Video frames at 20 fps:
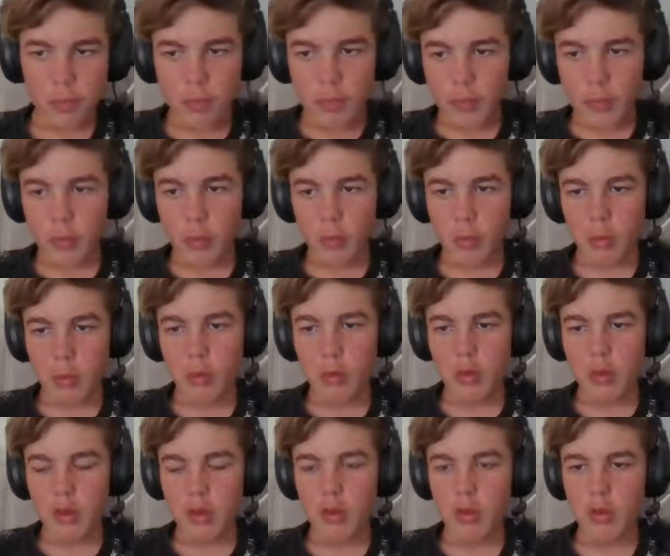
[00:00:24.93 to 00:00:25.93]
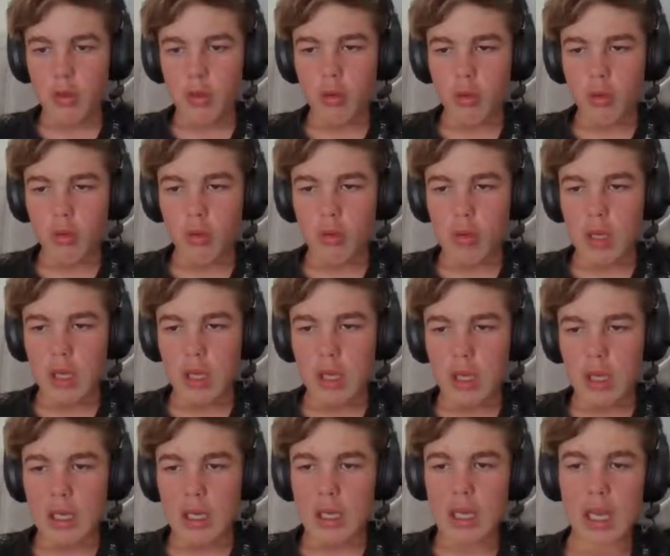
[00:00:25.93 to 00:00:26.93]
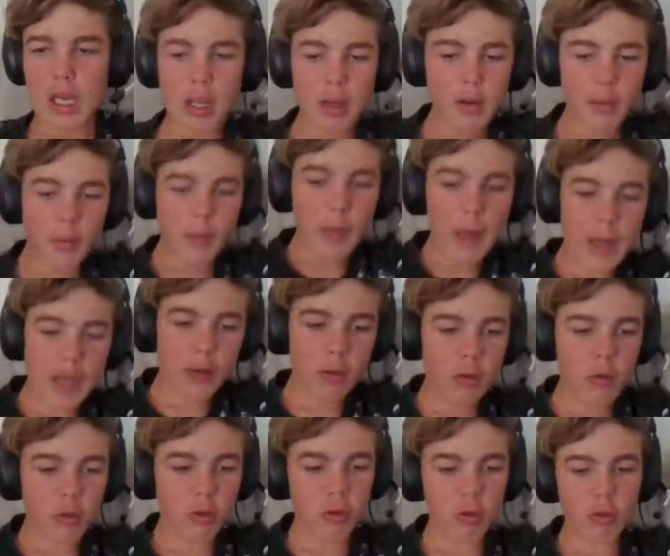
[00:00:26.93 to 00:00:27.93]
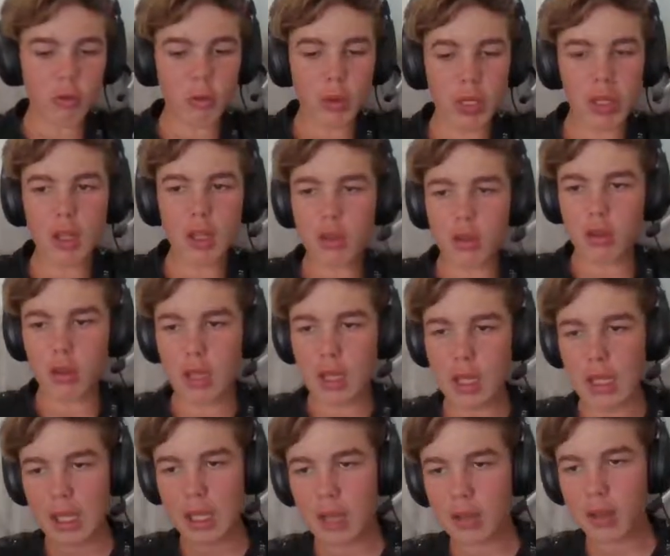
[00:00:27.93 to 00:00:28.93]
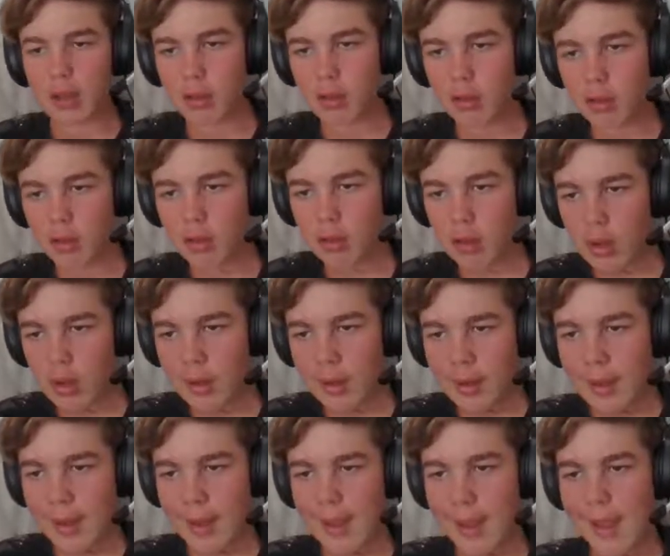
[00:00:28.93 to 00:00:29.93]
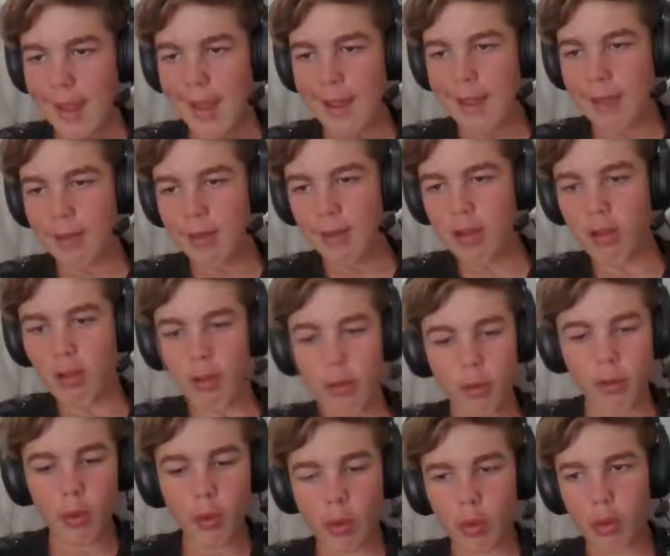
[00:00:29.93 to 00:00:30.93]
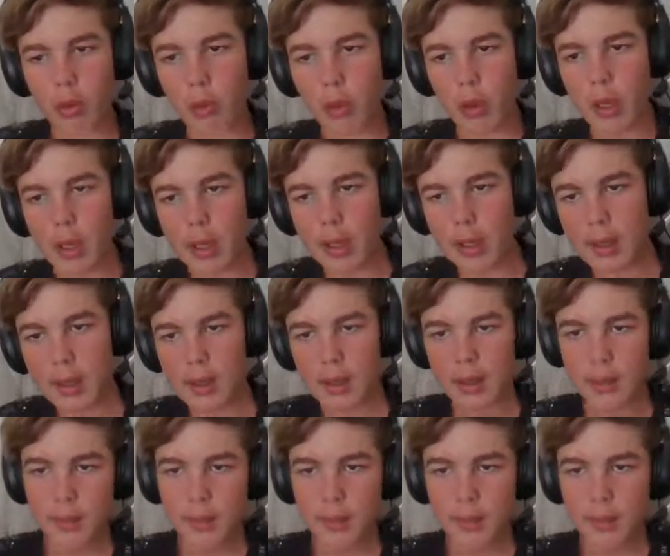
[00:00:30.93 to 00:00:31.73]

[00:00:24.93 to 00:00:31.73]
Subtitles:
And we'll move it to negative 120 on the X and 0 on the Y.